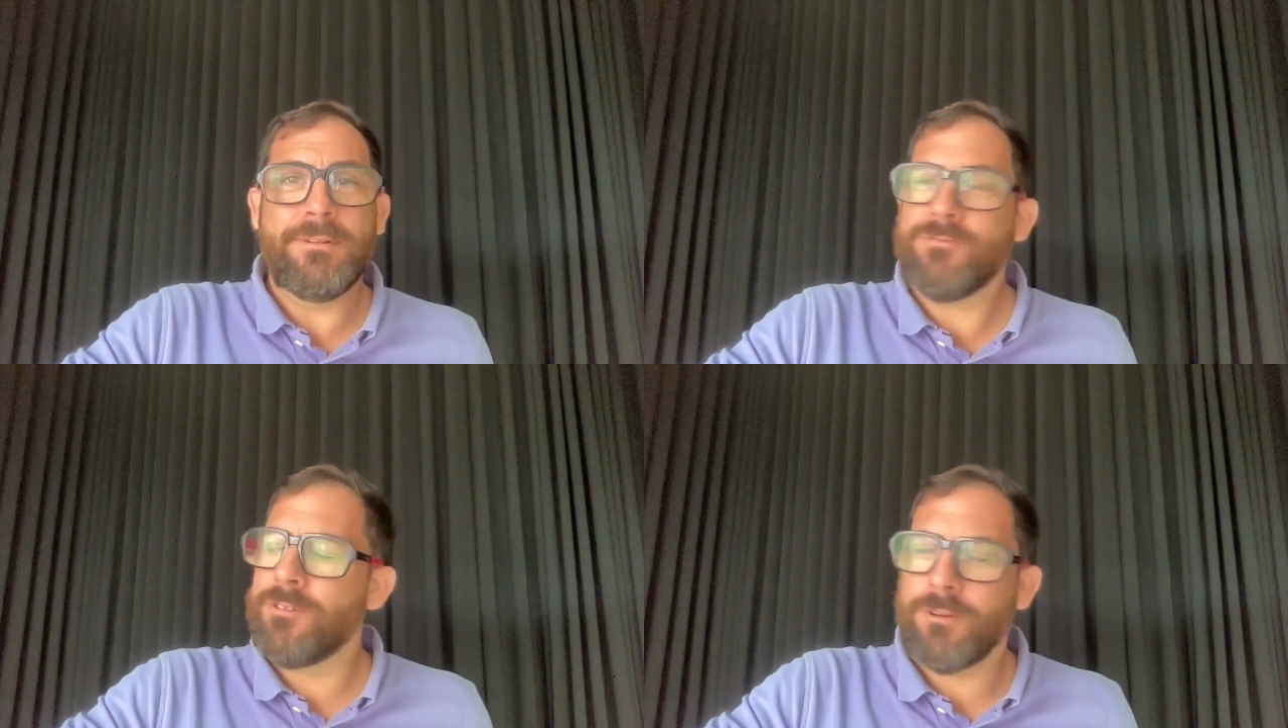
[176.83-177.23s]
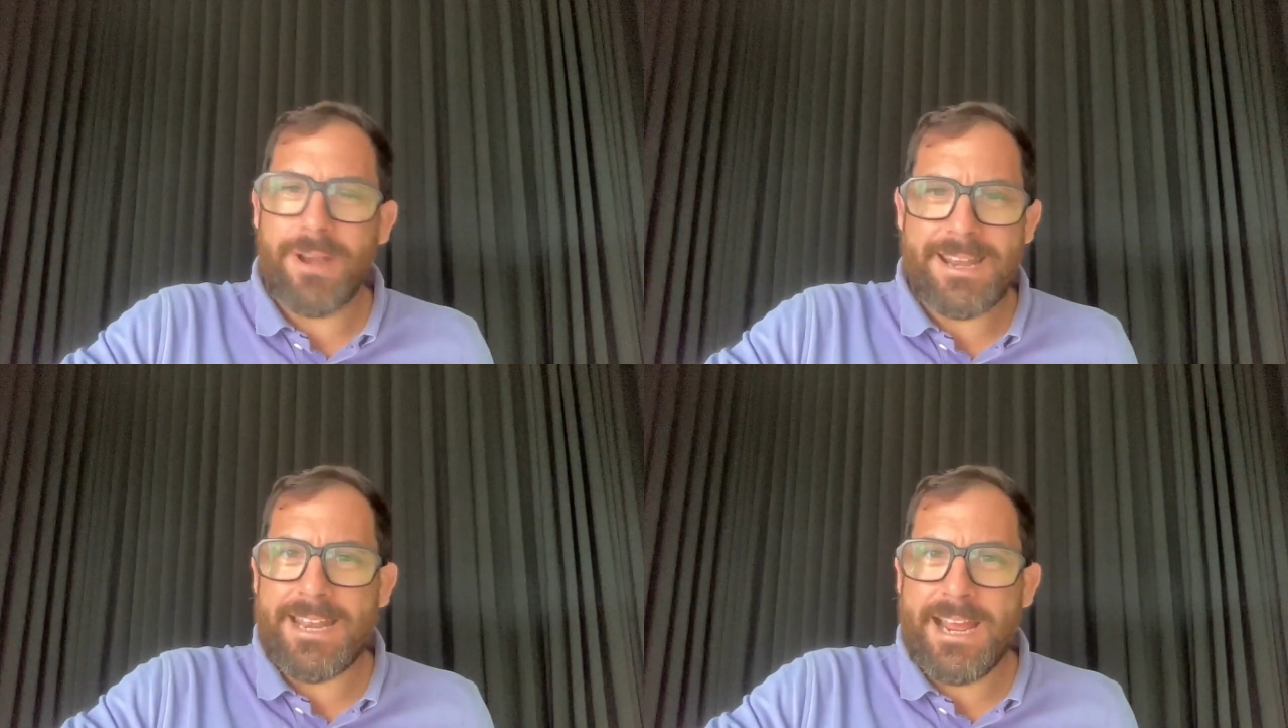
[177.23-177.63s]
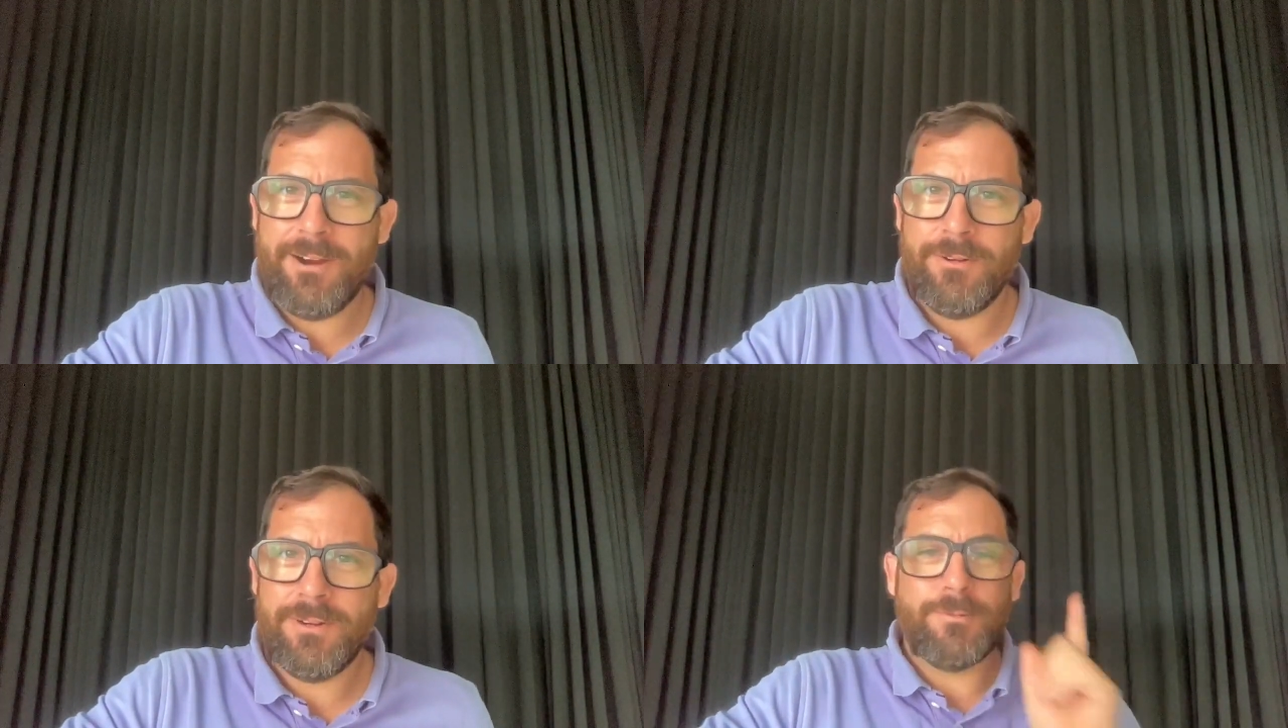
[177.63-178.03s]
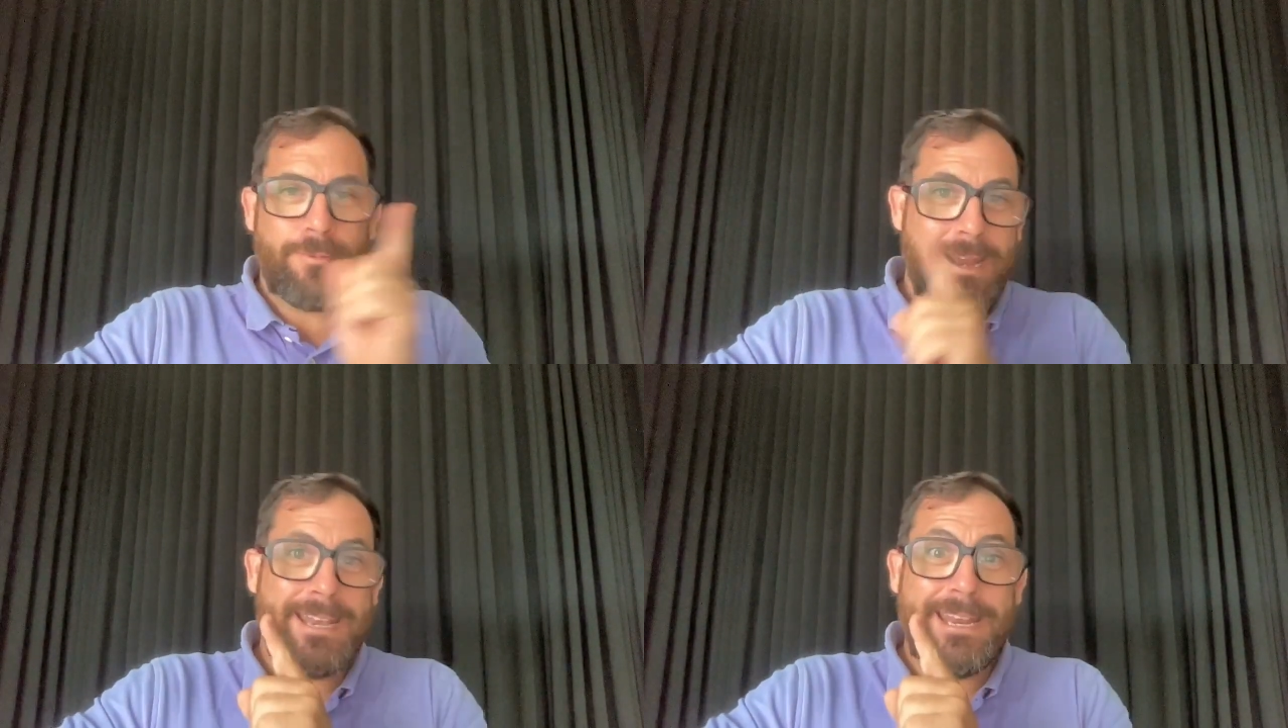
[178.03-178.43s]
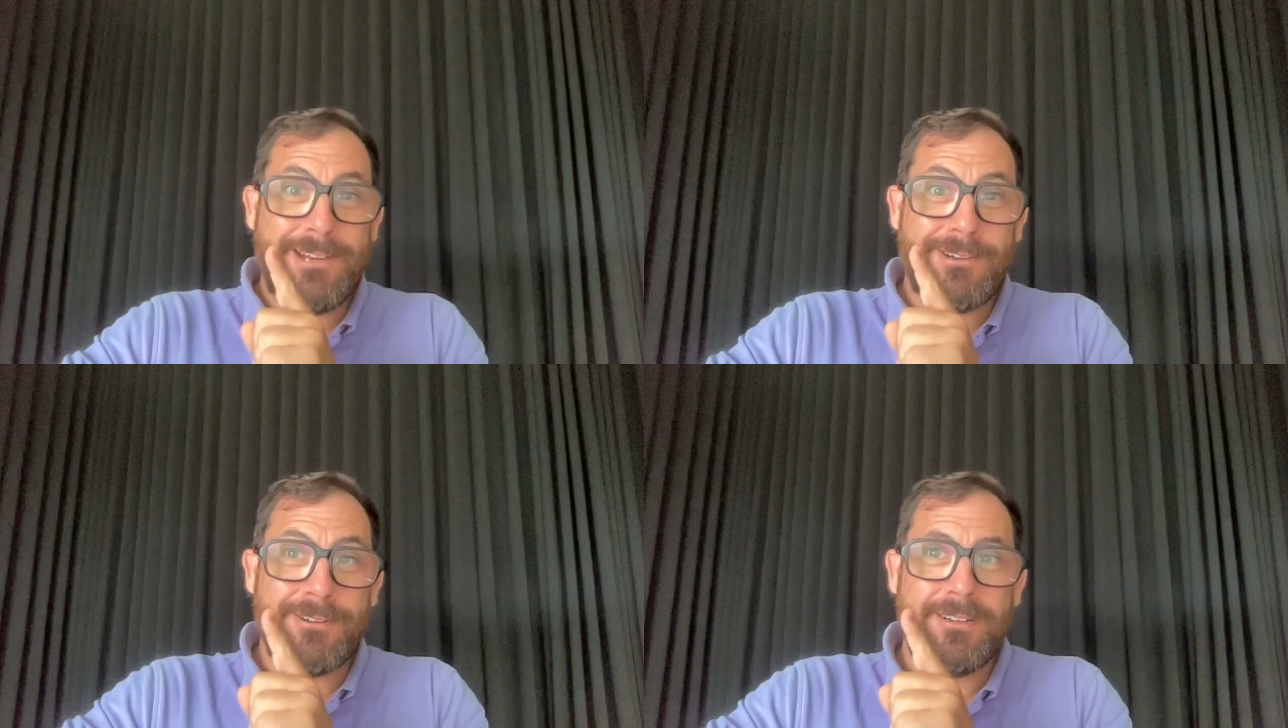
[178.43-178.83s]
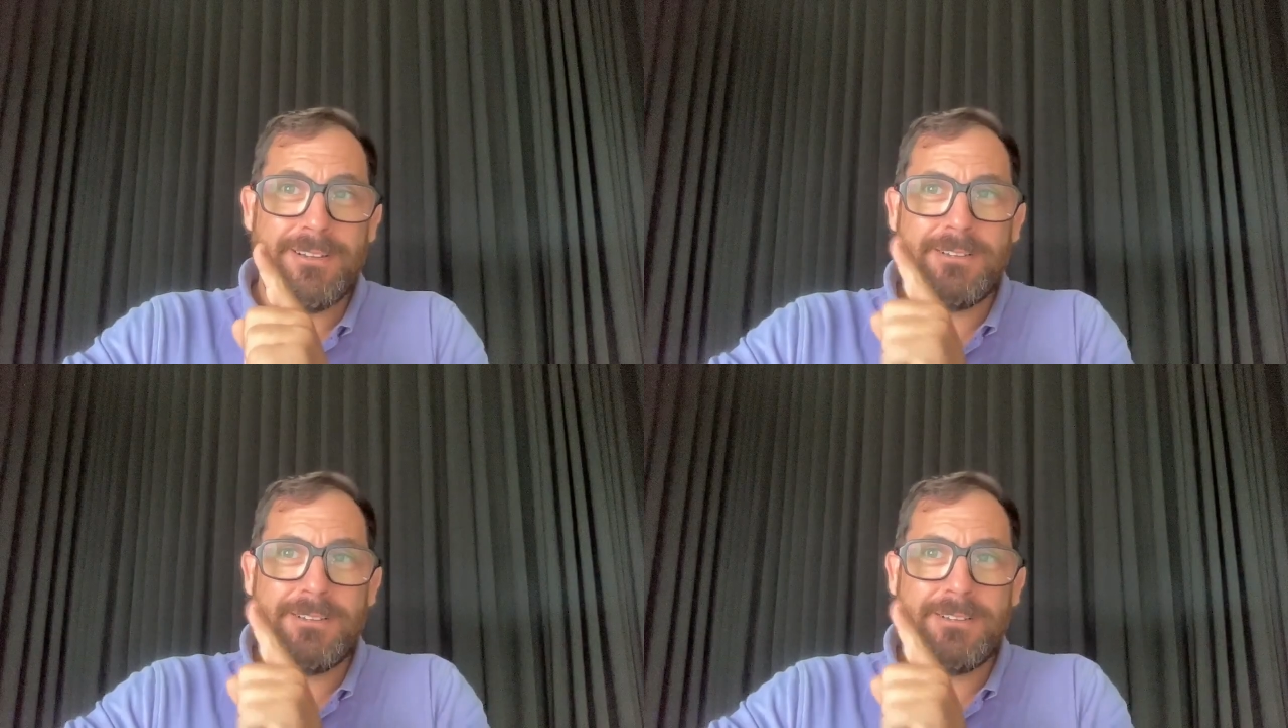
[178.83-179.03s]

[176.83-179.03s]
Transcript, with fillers: But for right now, right here,